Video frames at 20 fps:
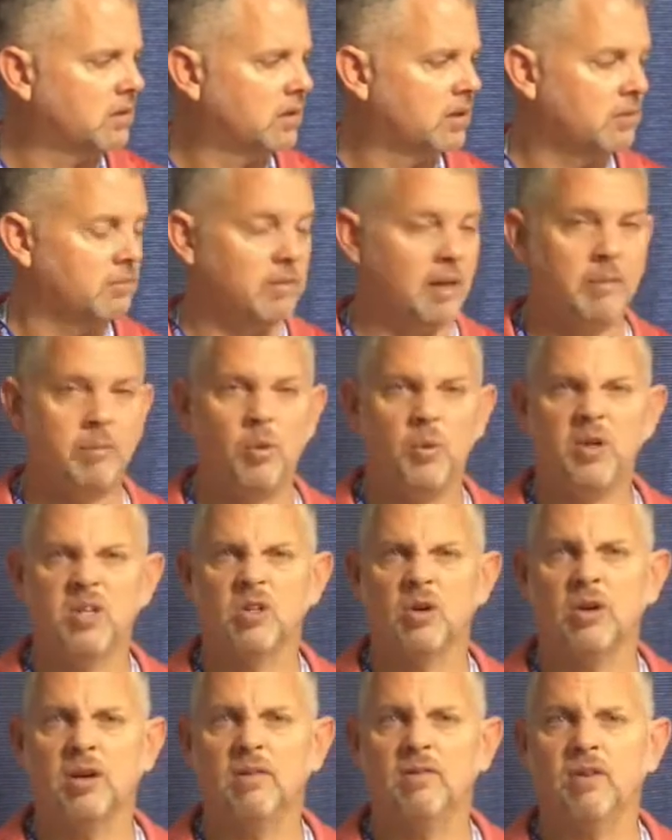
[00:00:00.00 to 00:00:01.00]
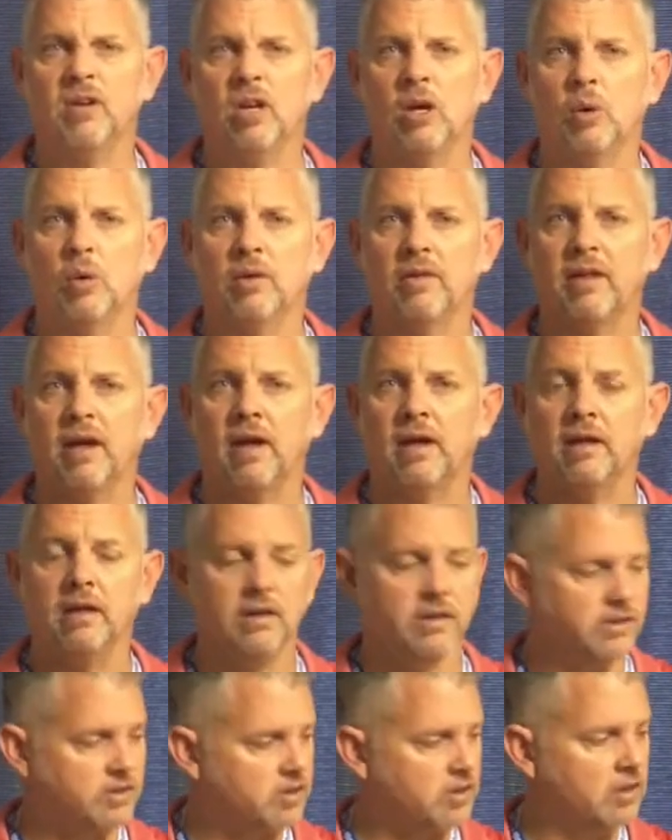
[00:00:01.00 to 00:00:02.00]
Maybe we don't even know where that
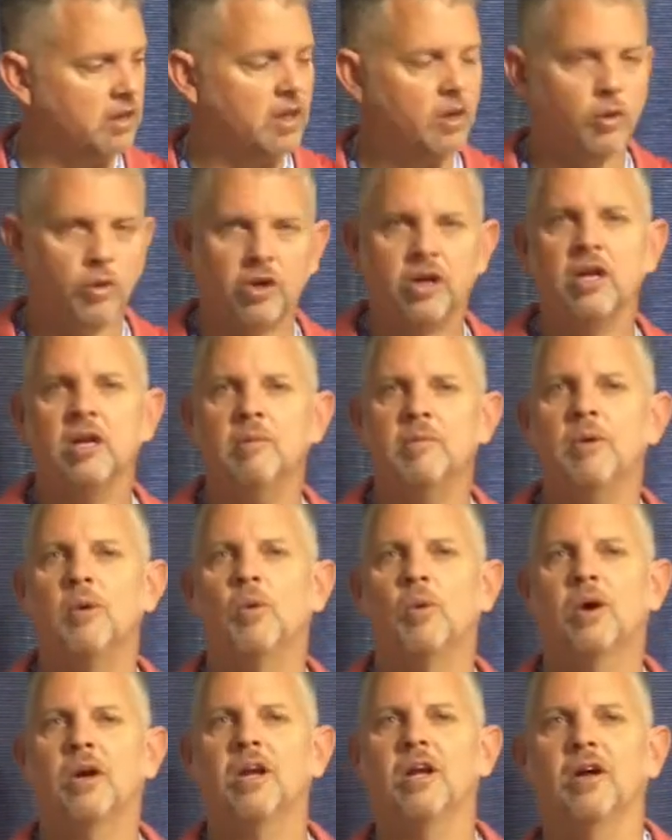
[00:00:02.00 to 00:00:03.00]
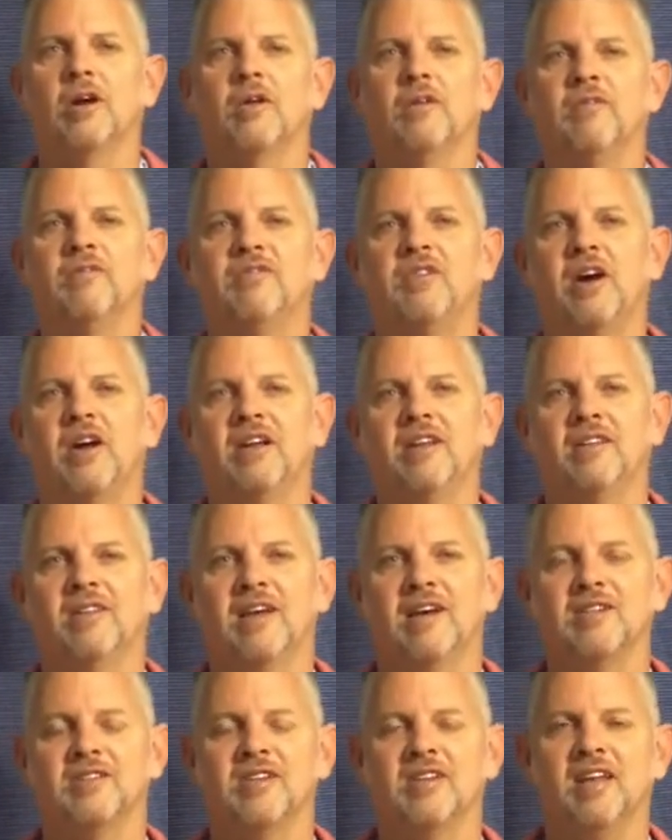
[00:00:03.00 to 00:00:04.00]
is. We're going to be working on finding
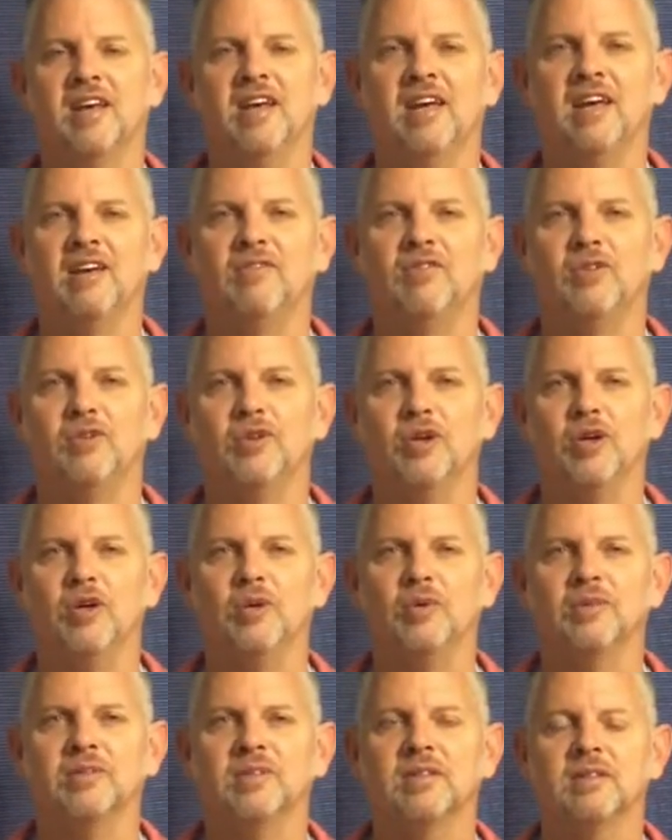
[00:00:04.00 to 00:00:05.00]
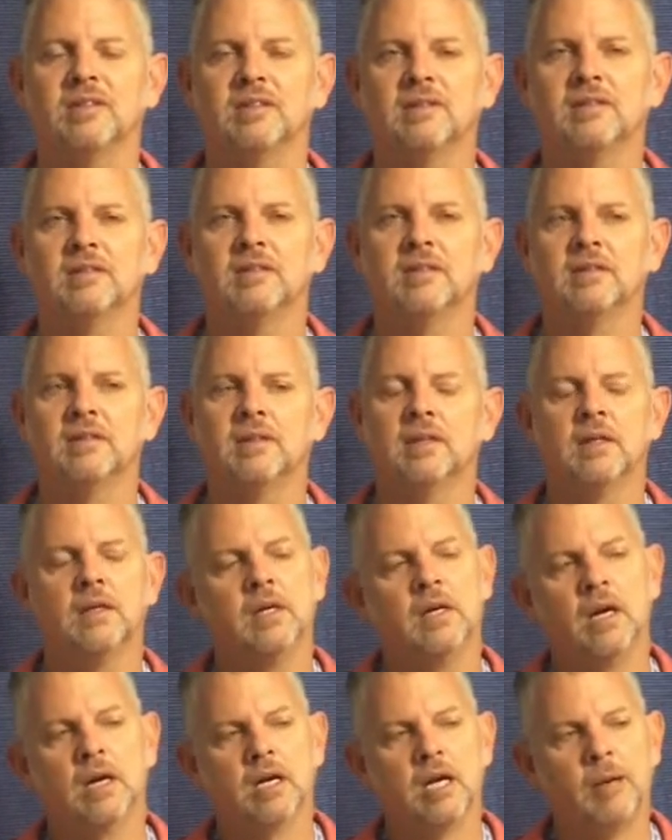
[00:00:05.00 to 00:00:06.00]
that today if you don't.
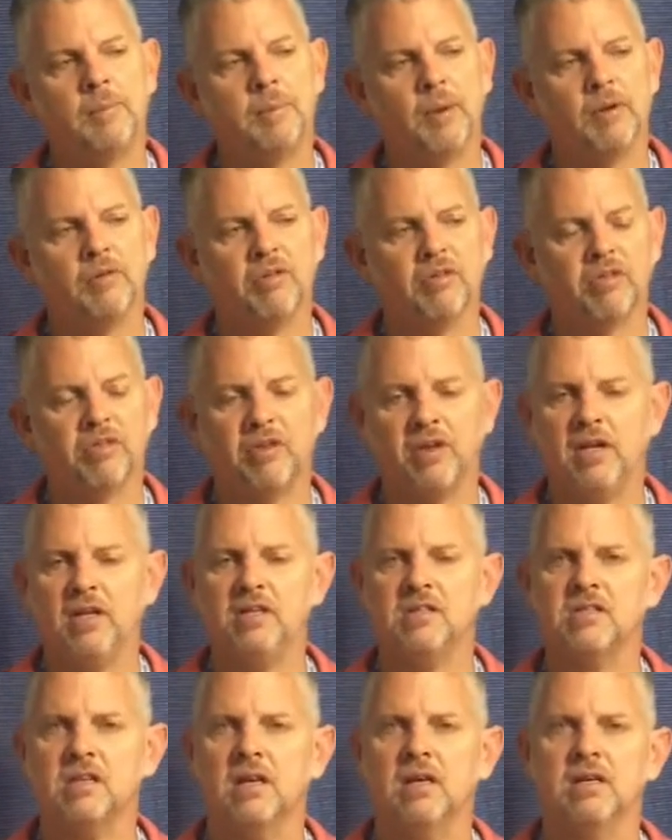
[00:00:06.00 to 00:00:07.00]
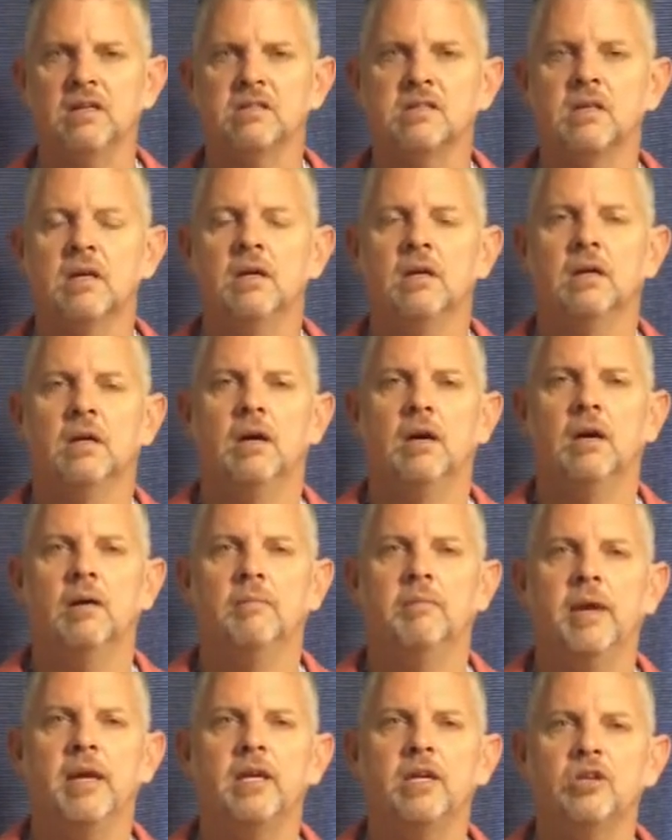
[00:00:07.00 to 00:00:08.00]
A couple of the things is
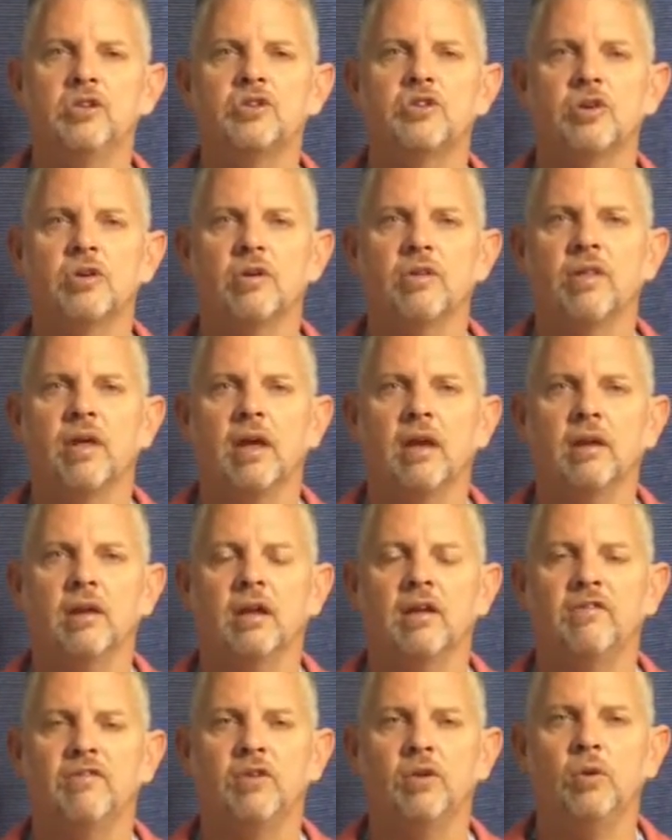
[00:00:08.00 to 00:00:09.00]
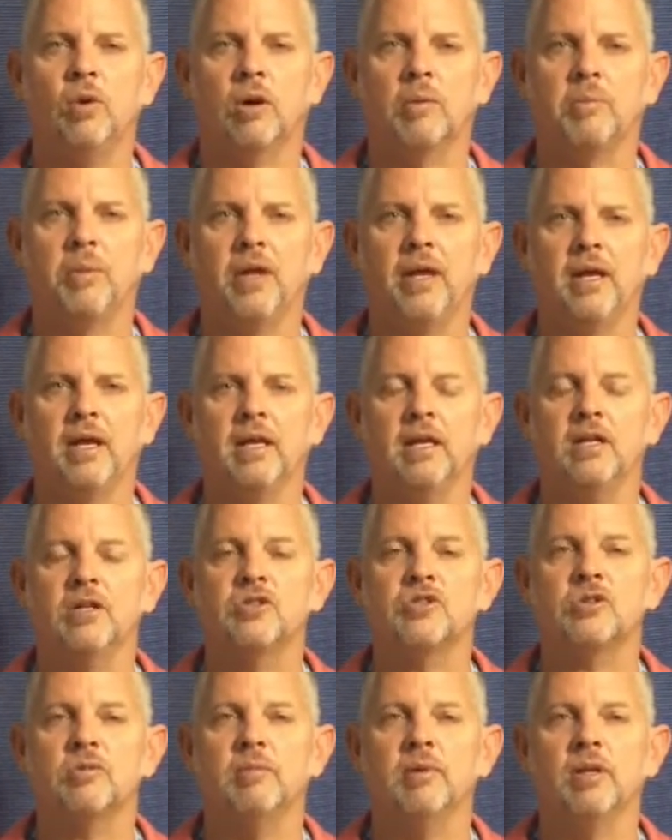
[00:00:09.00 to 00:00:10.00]
making sure that if you are playing an
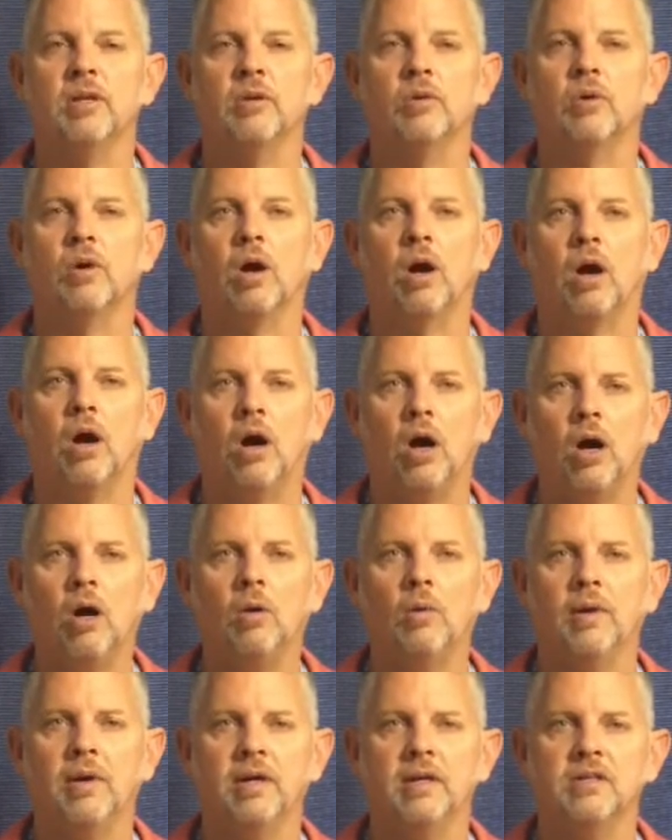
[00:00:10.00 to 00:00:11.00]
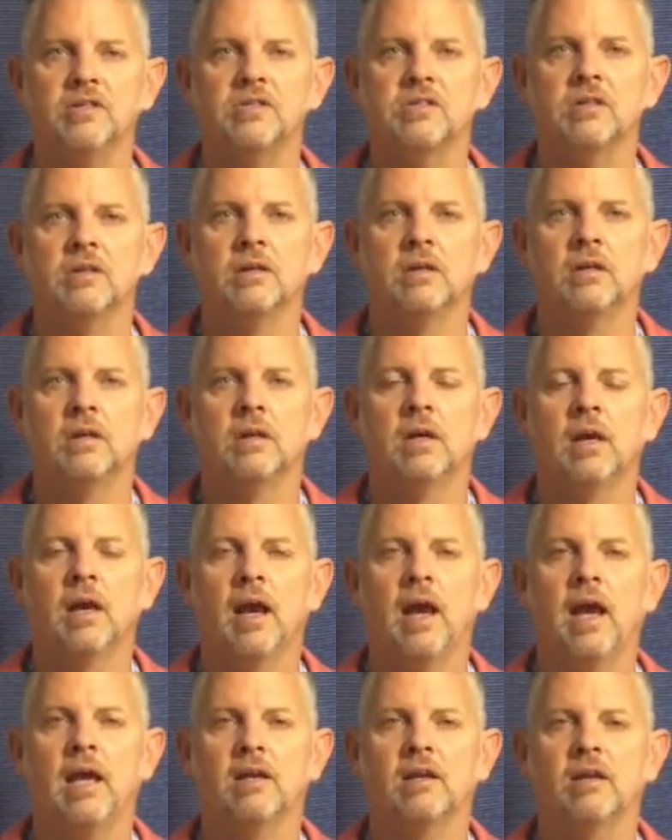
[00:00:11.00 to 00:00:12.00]
instrument, you're always
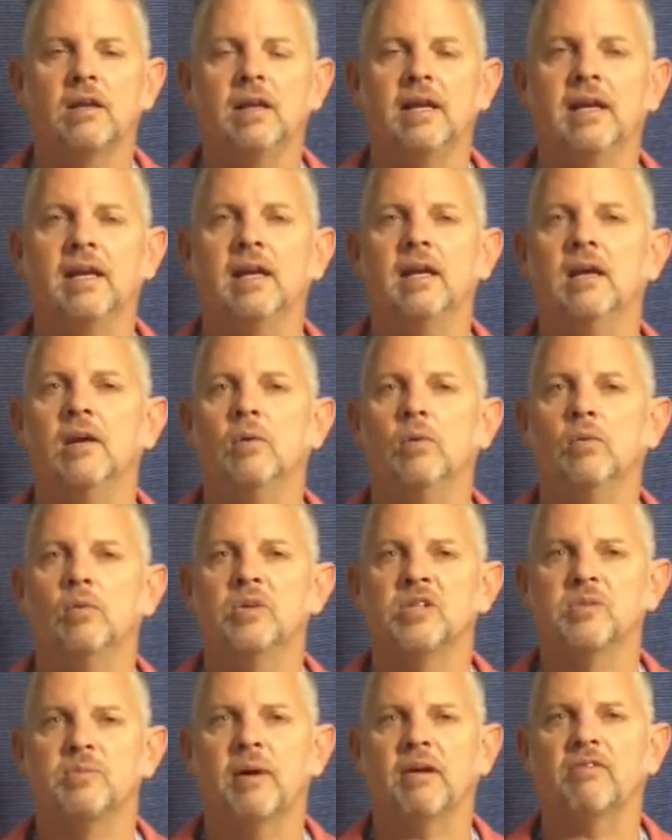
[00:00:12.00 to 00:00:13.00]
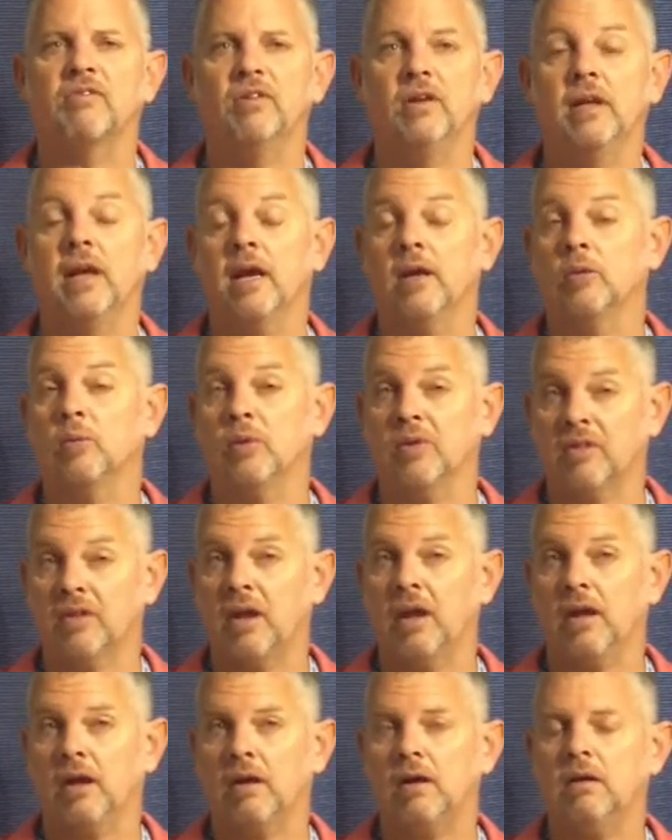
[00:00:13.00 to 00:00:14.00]
handling it respectfully and with
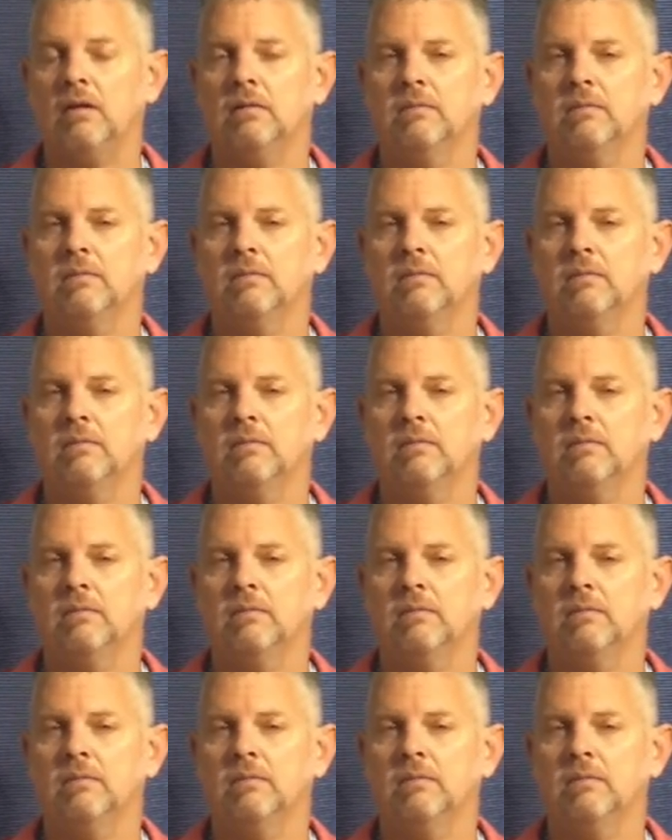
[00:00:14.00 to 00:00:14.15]
care.